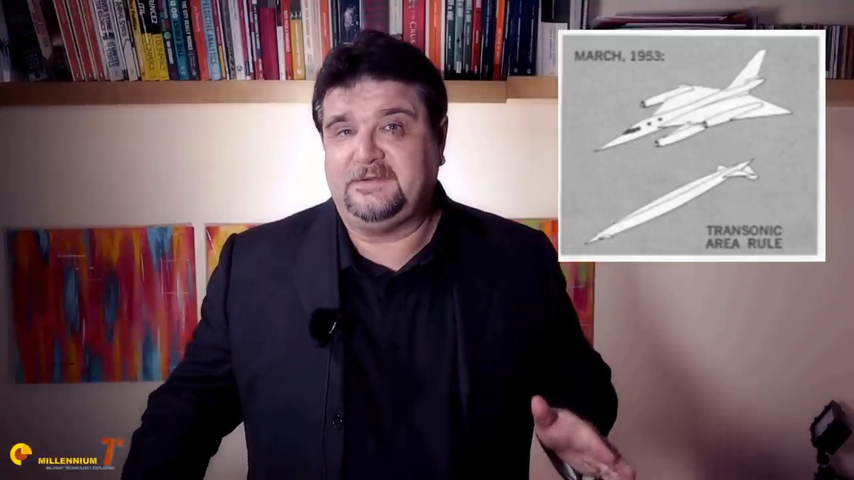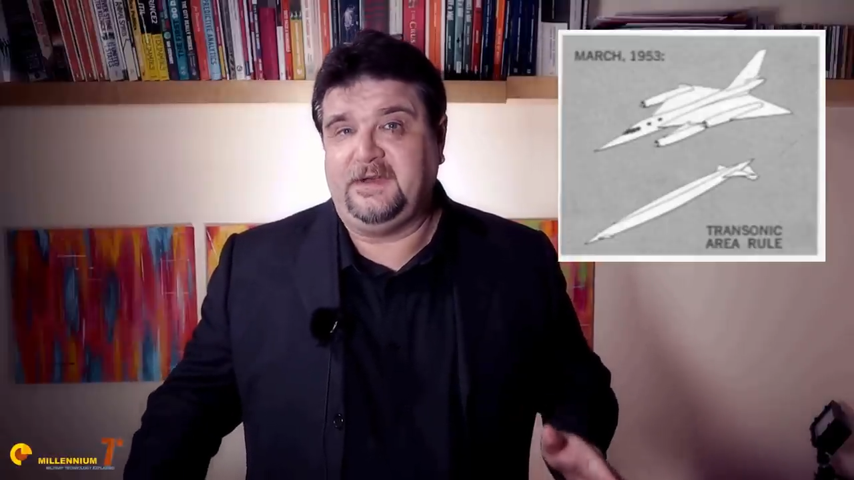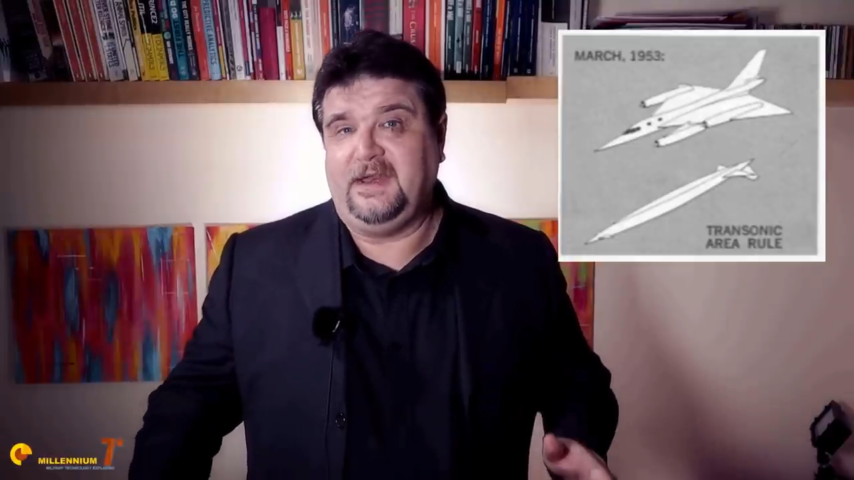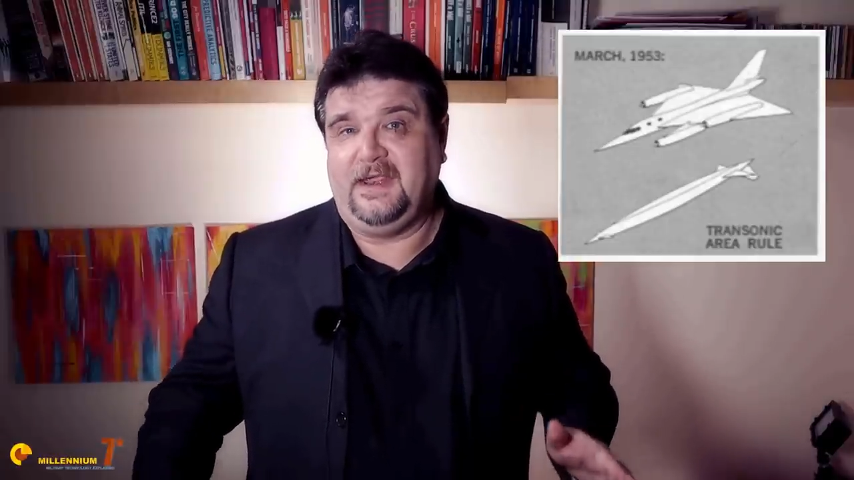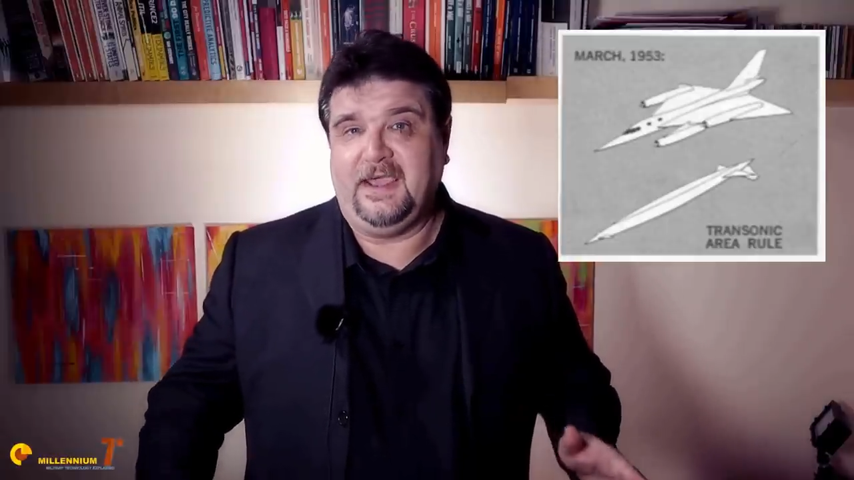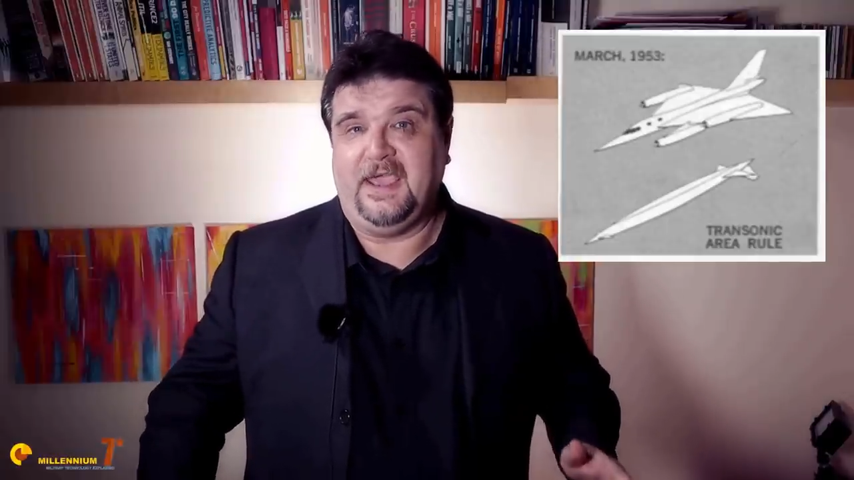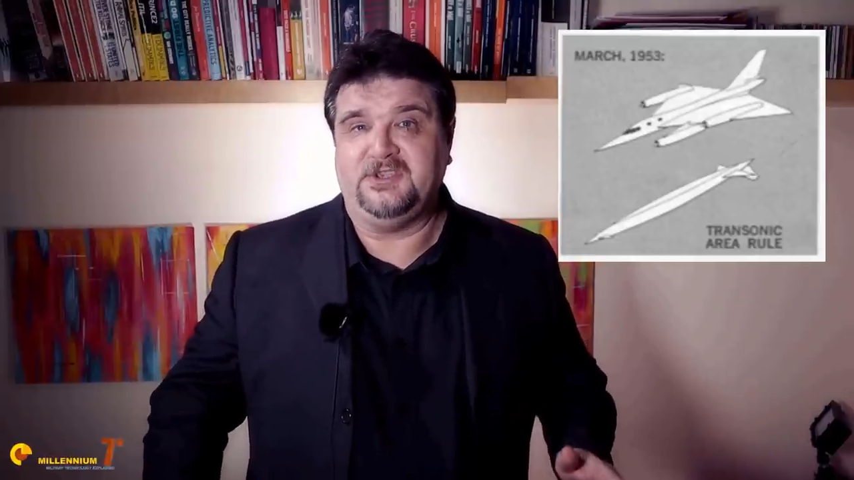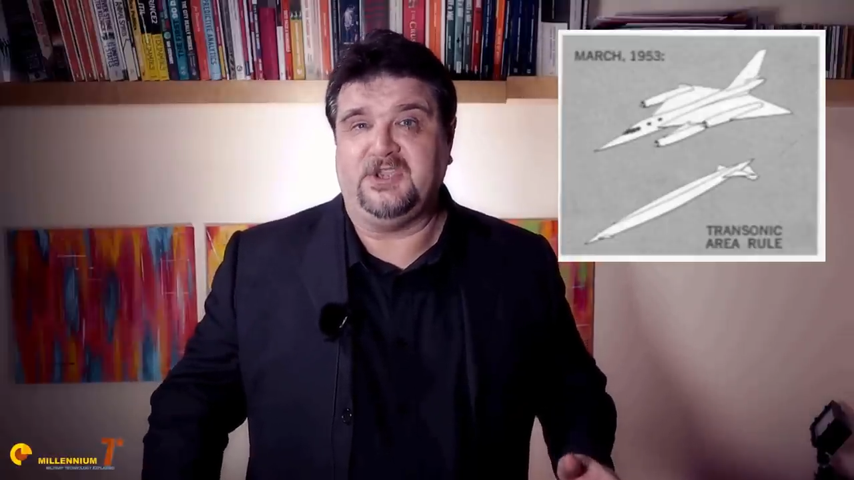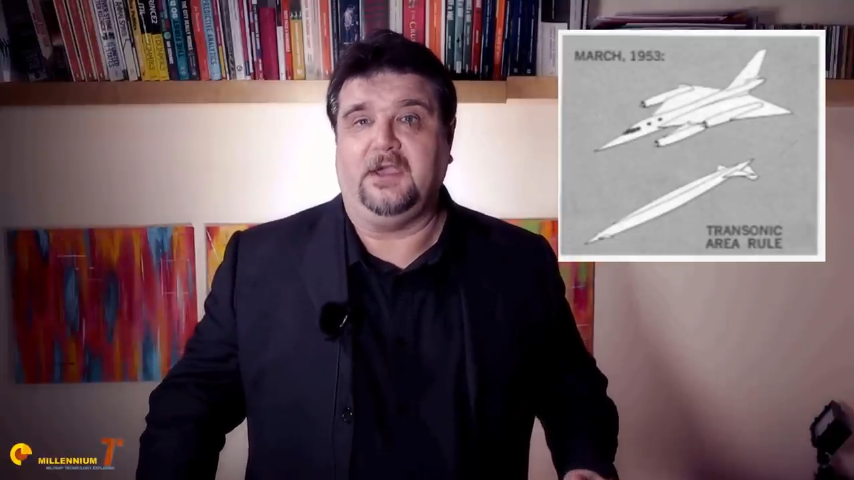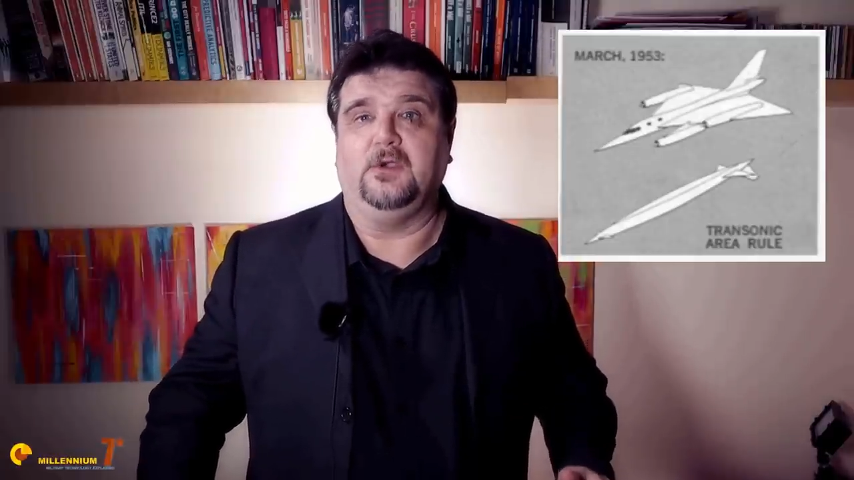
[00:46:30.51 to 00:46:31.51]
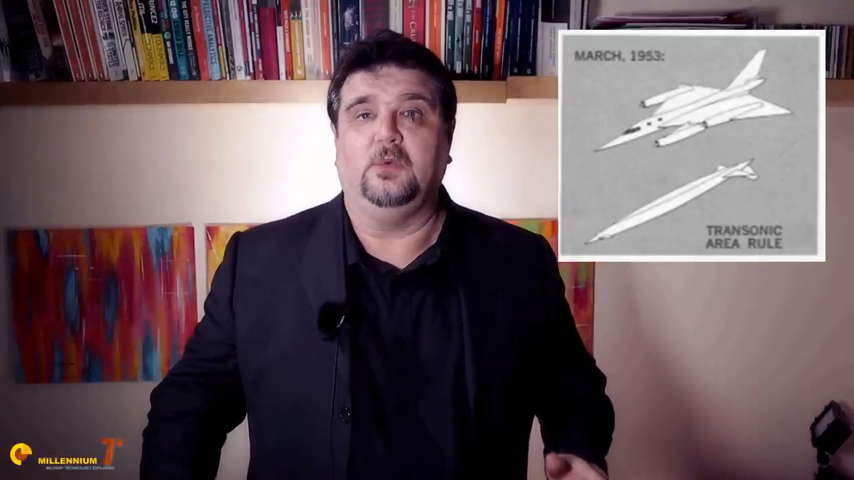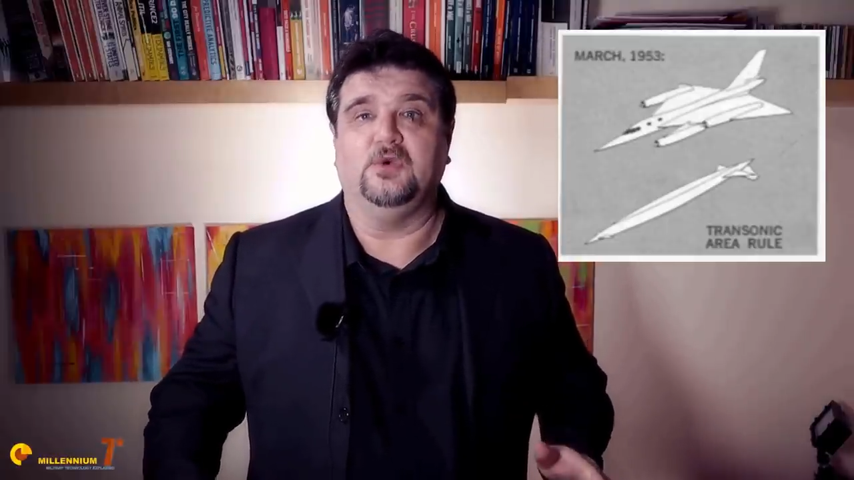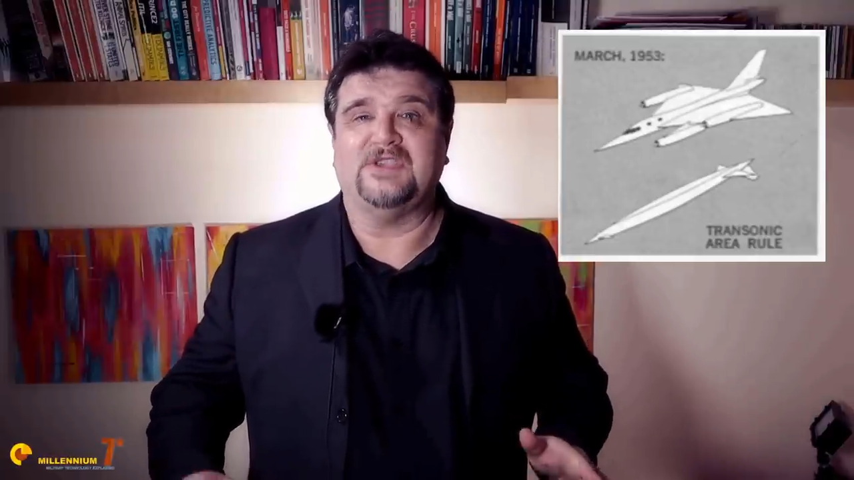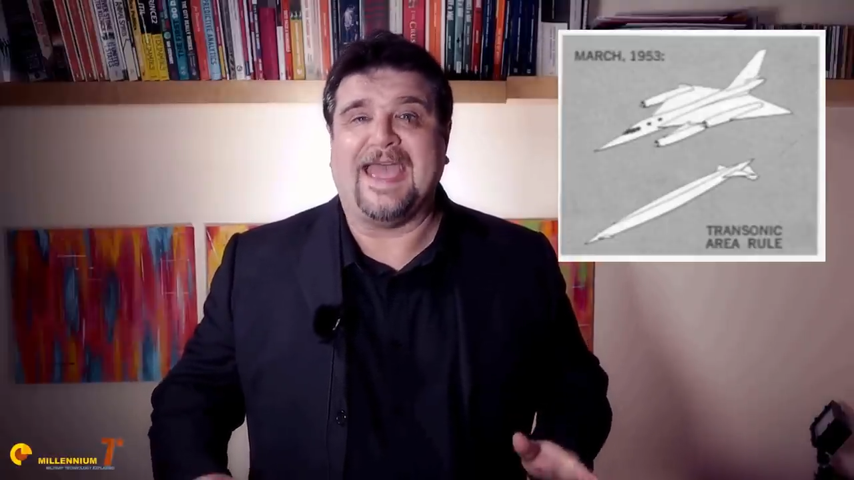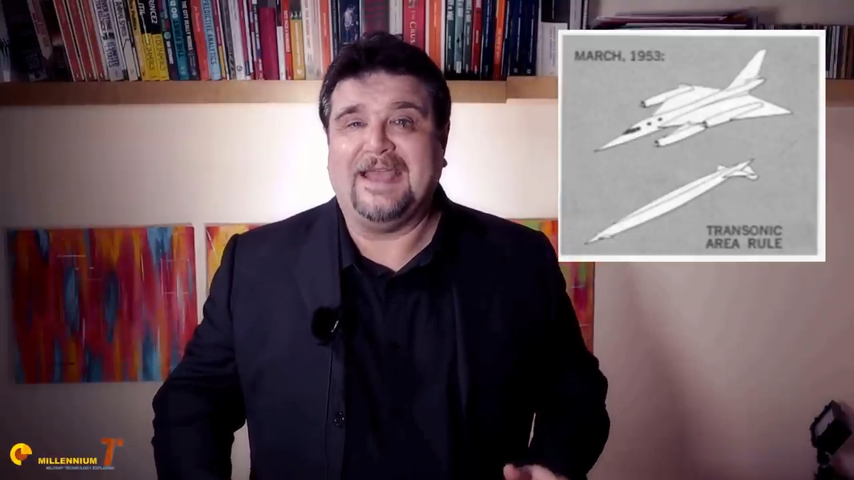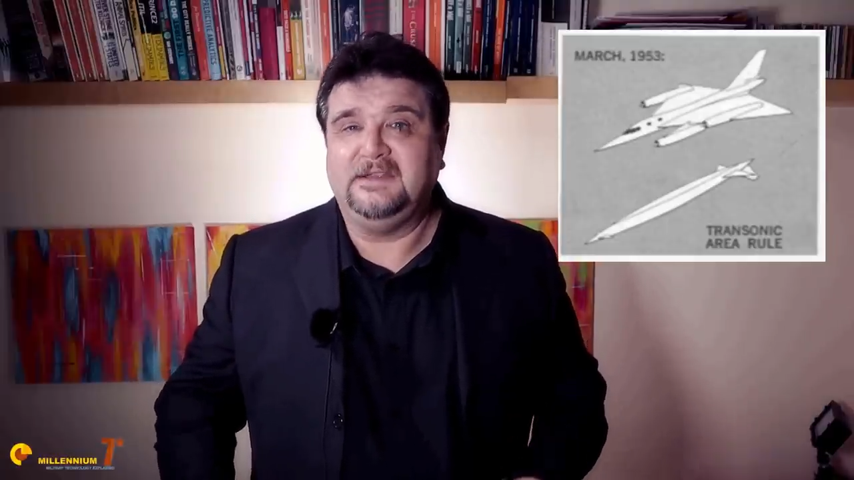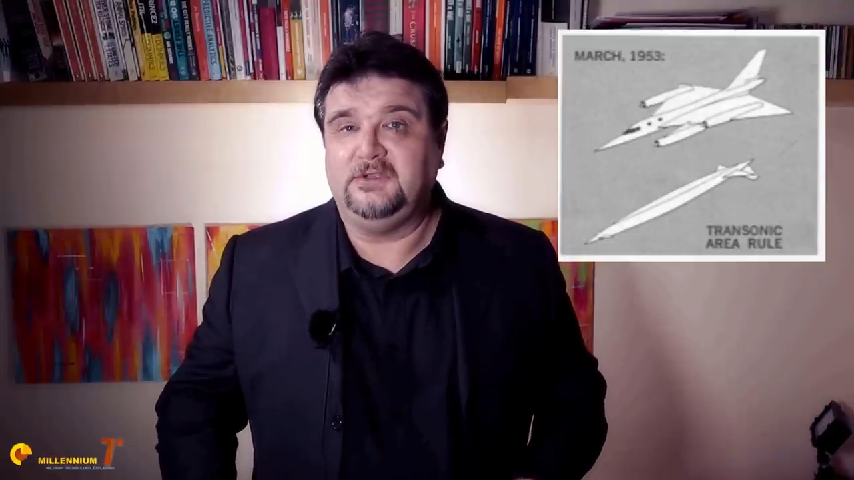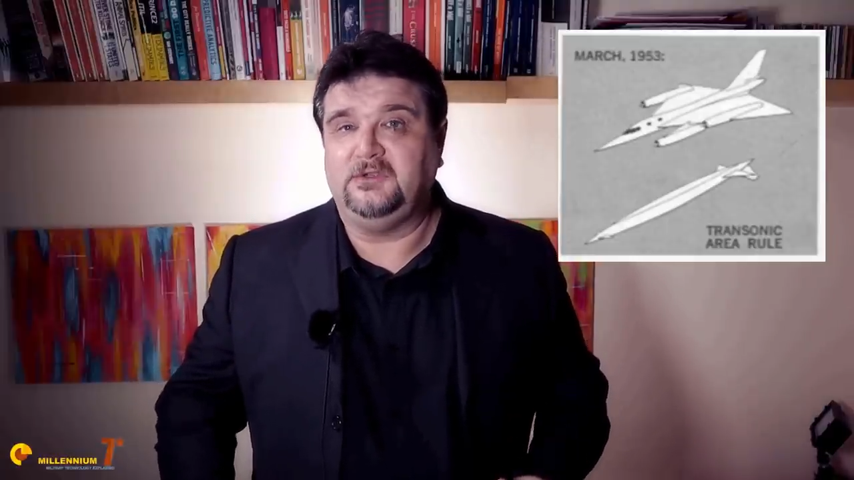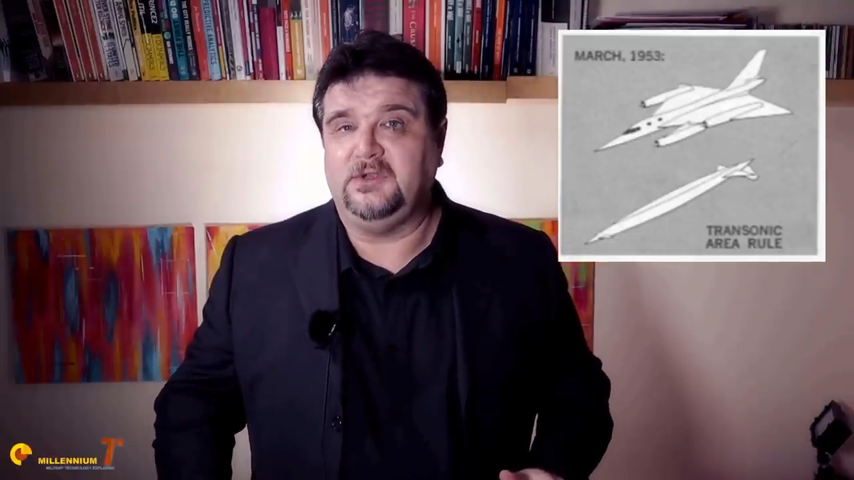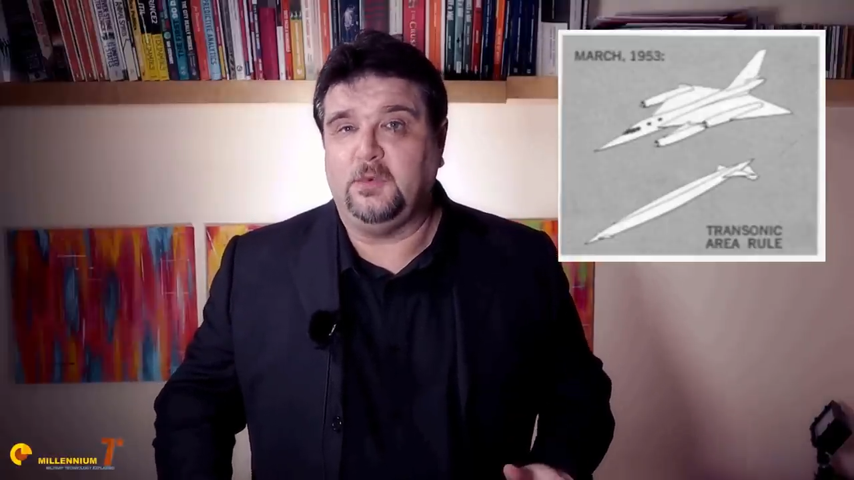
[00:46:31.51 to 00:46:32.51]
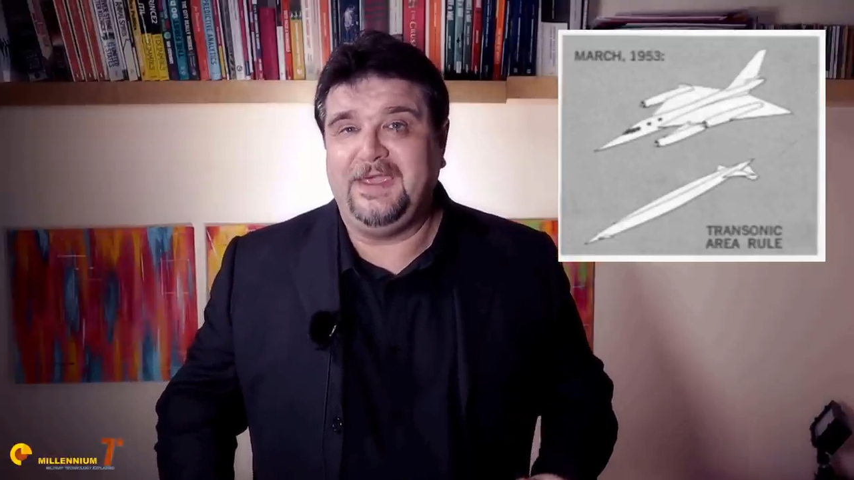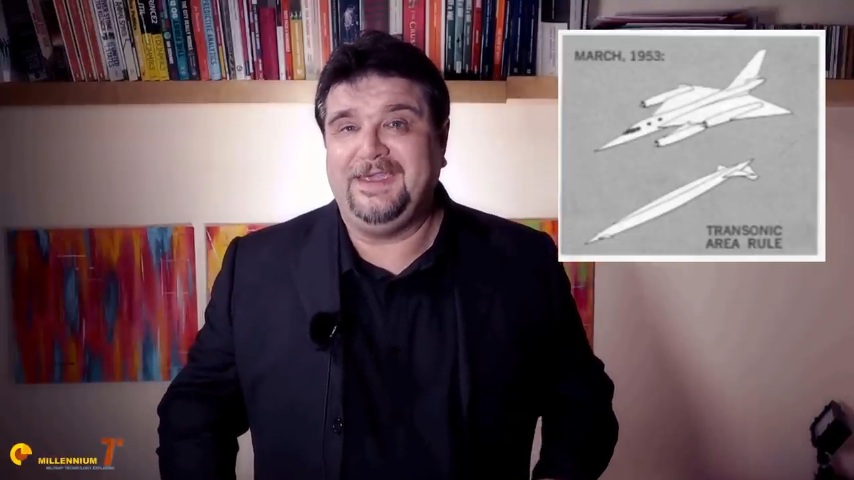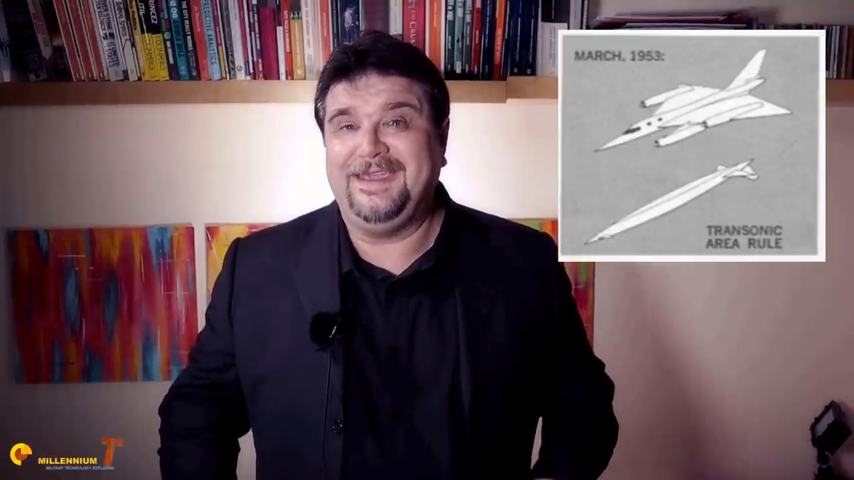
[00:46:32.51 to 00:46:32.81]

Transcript: trailing edge angle was added to the wing,